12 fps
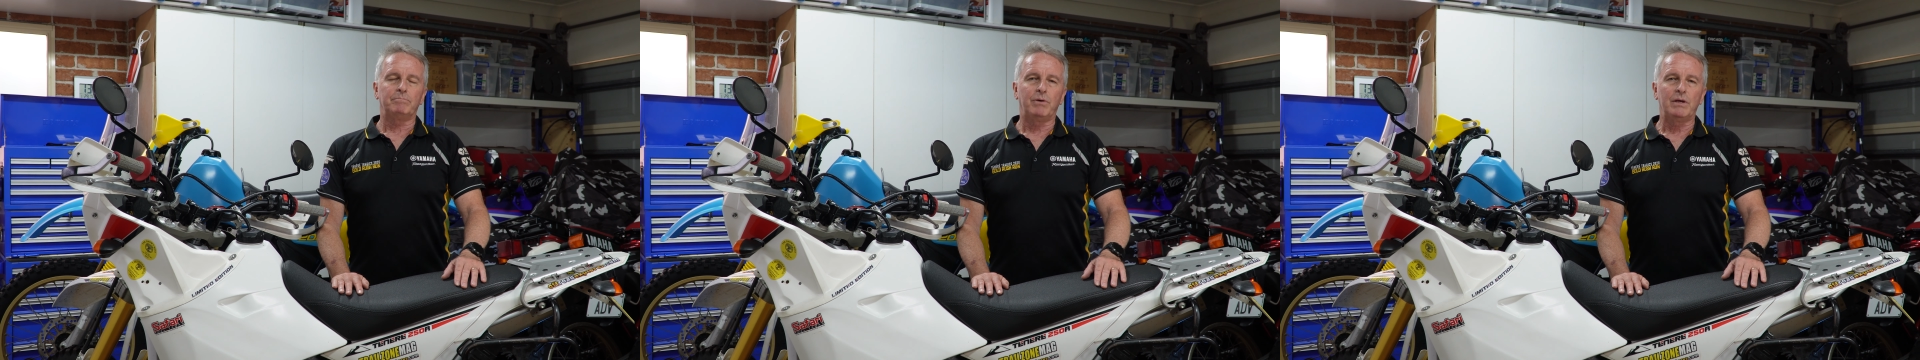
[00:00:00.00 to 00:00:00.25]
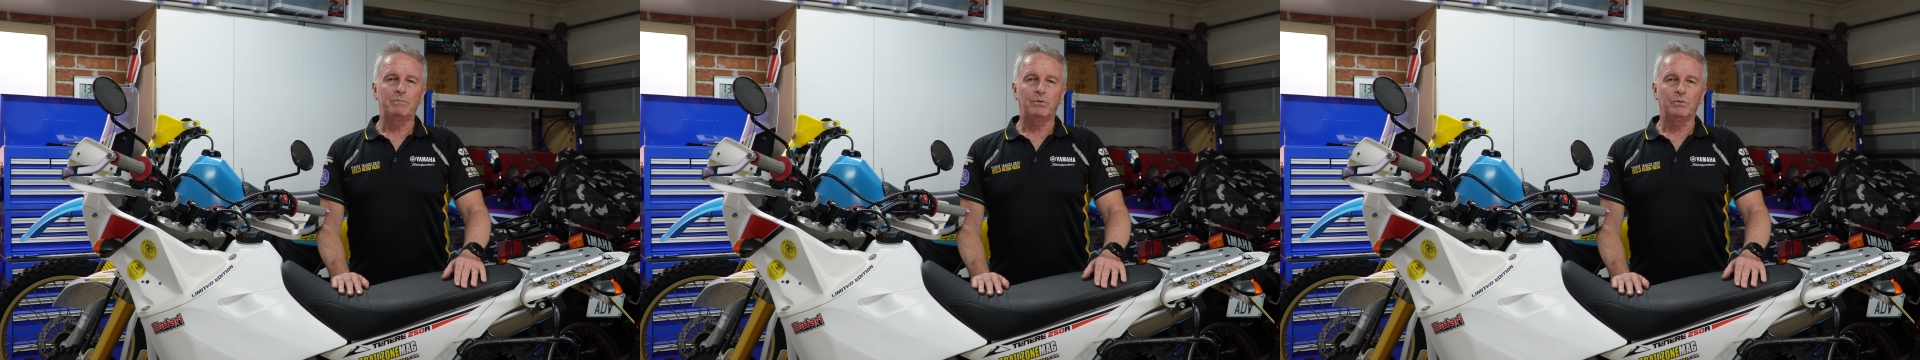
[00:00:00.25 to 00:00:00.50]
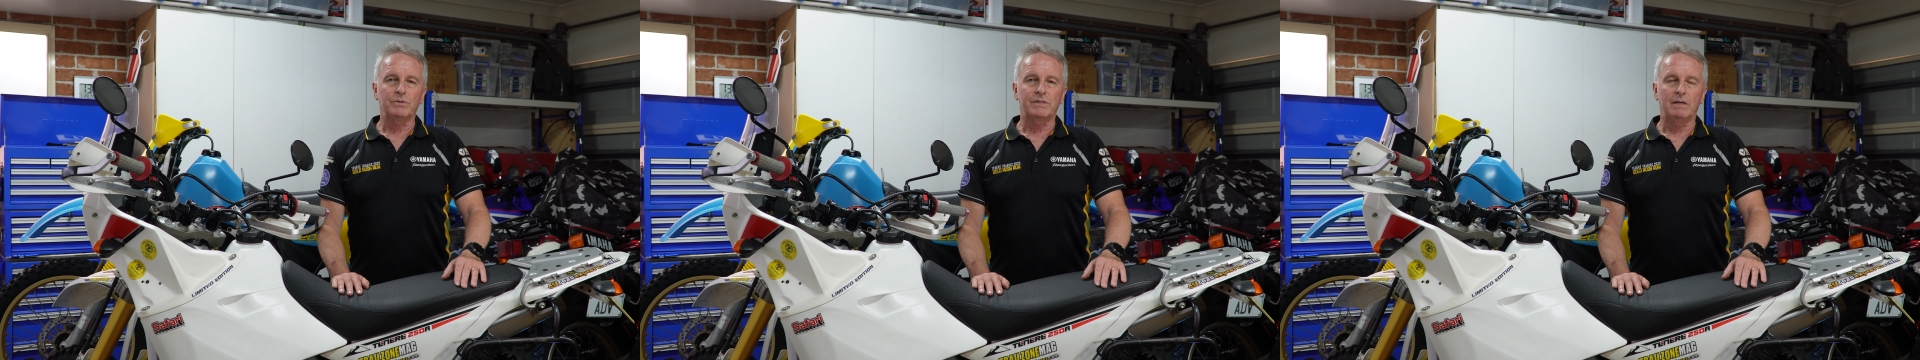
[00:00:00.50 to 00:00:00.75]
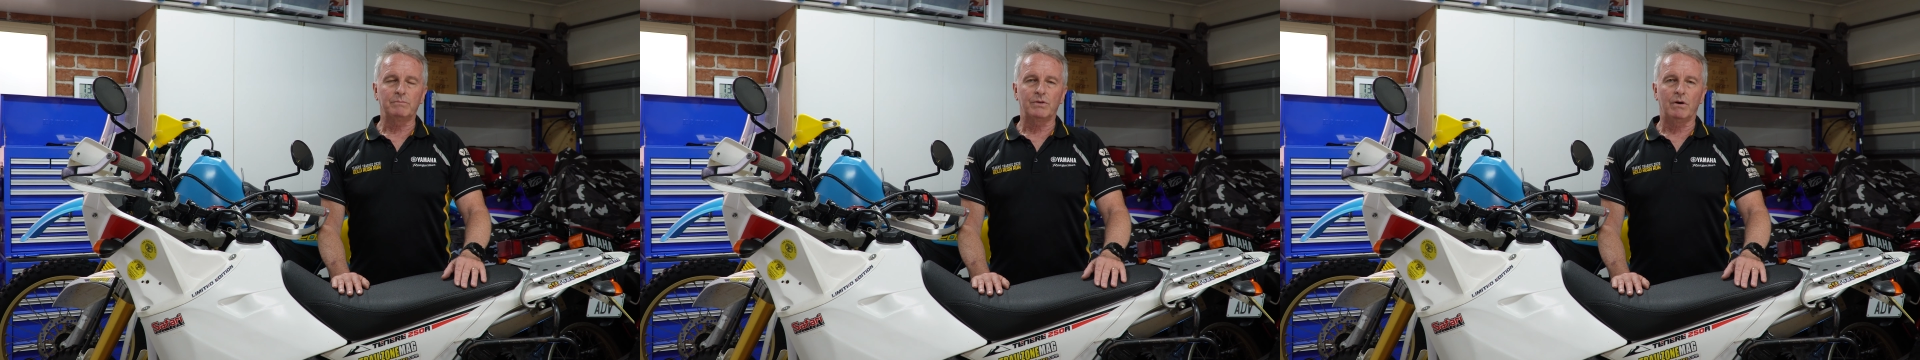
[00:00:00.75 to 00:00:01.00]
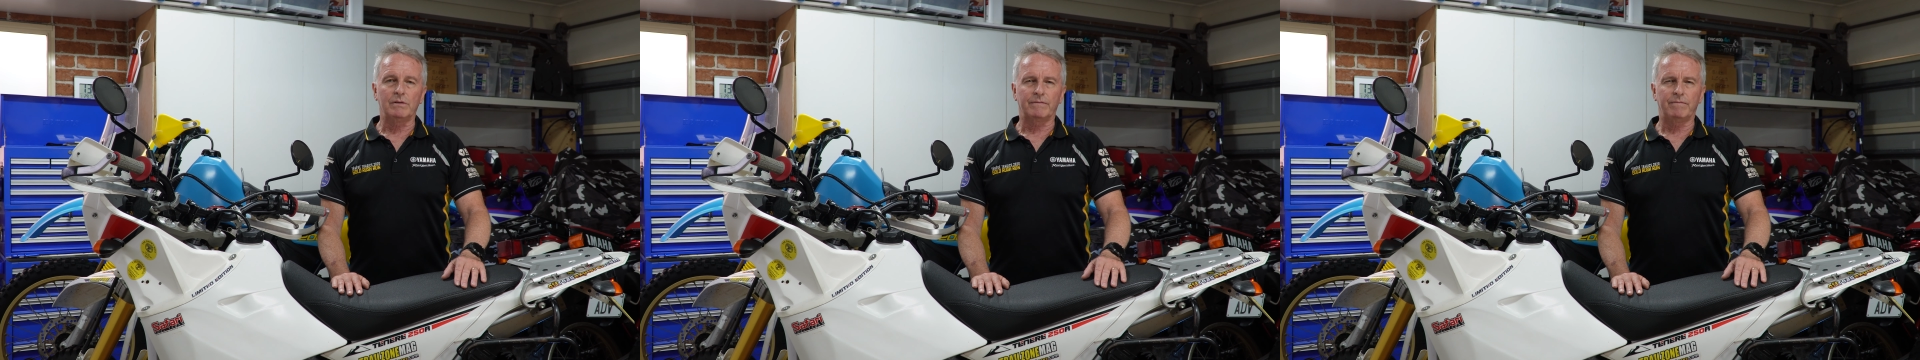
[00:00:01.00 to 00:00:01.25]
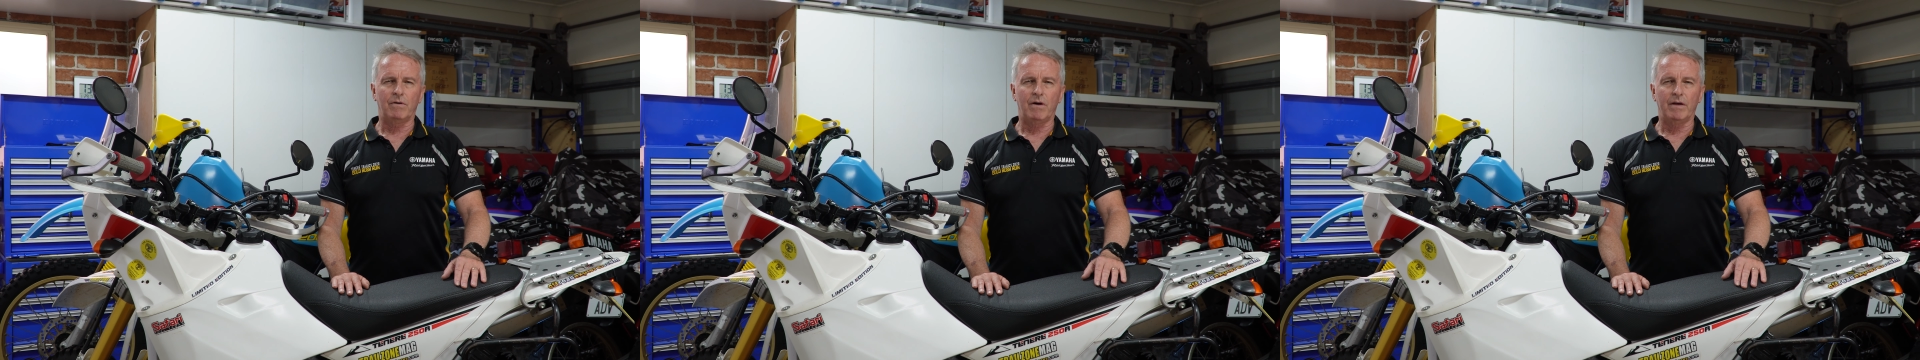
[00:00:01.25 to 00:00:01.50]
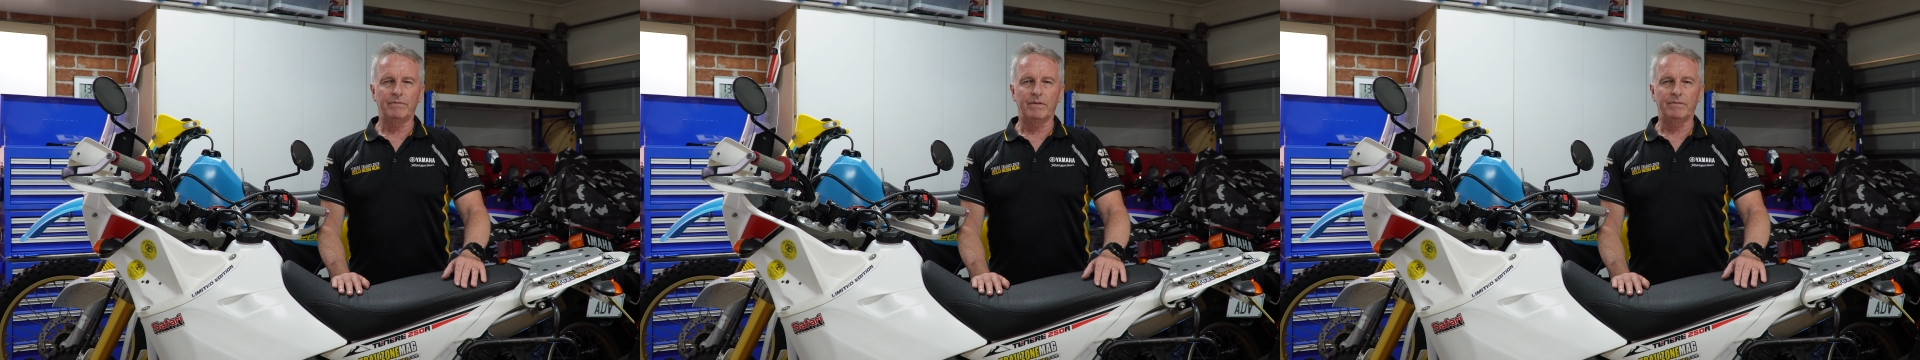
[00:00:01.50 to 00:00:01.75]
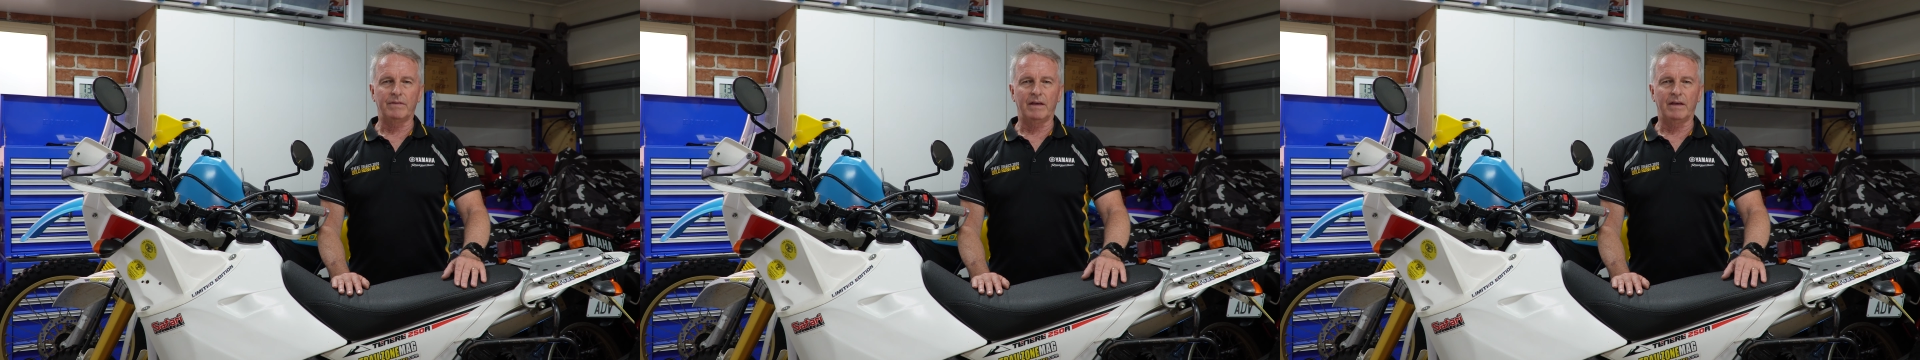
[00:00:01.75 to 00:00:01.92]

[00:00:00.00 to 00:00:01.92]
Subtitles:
people sometimes find that